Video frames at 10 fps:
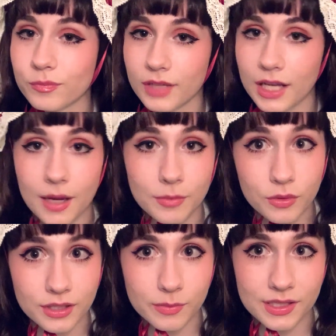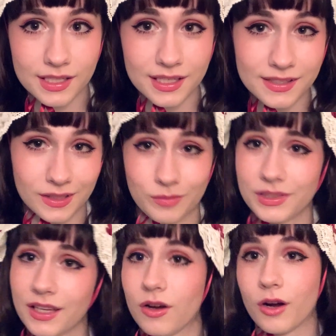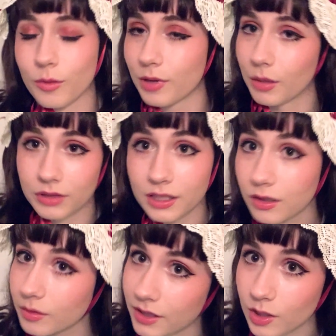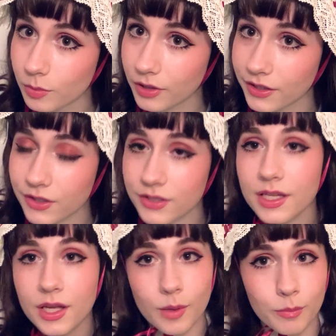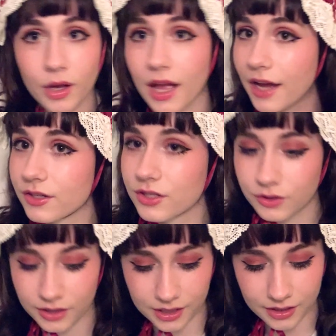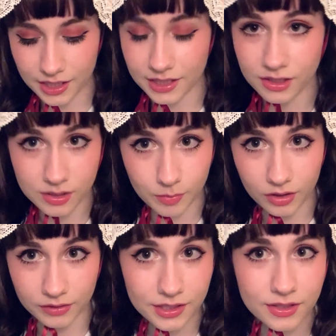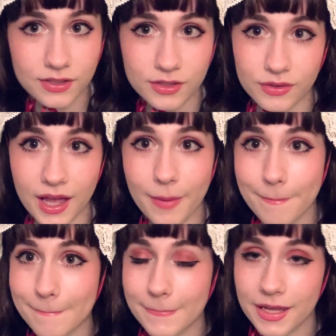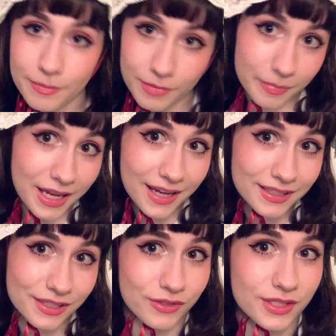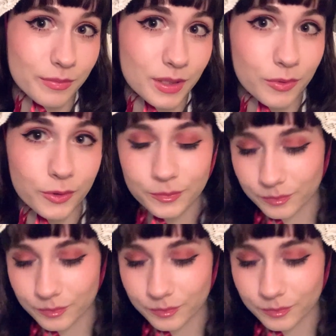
I'm going to be saying some that are probably going to be no-brainers, but I just created a small list so that it might be handy for some people.